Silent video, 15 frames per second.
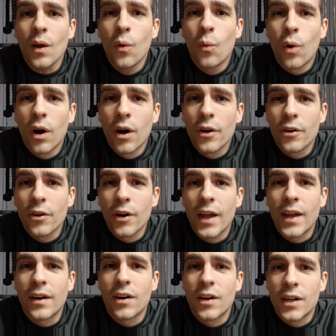water
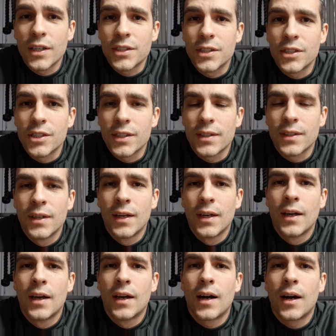and oxygen.
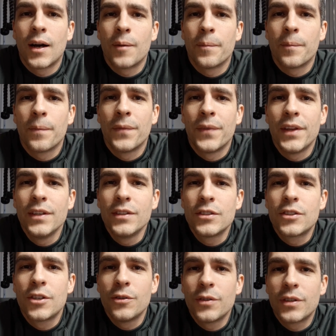Um, these
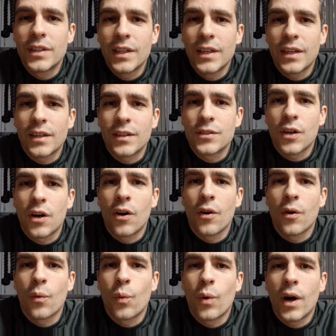two things
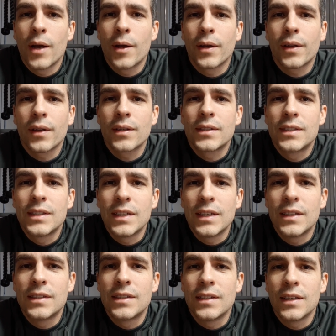are why
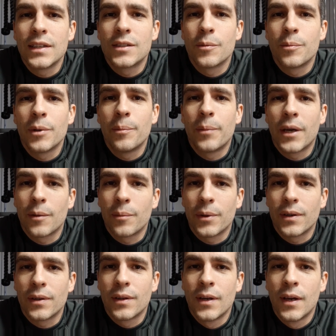seeds need to be
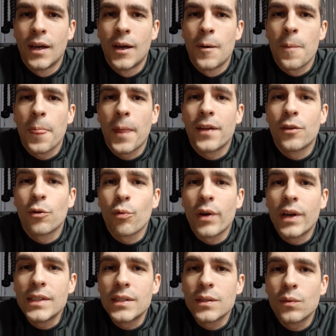babied. And the
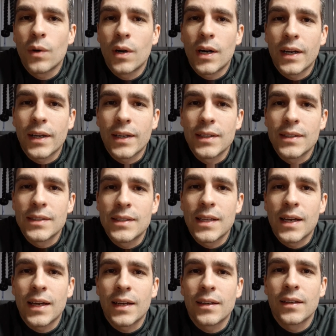reason why is
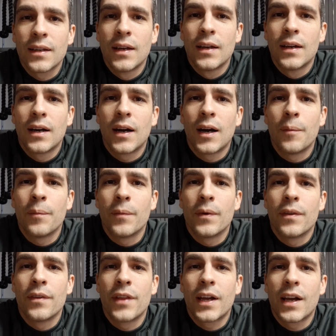that um,
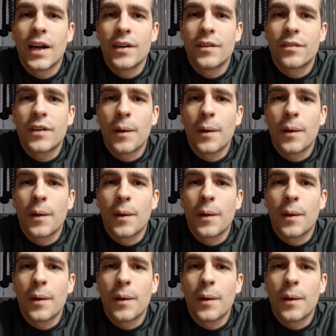they kind of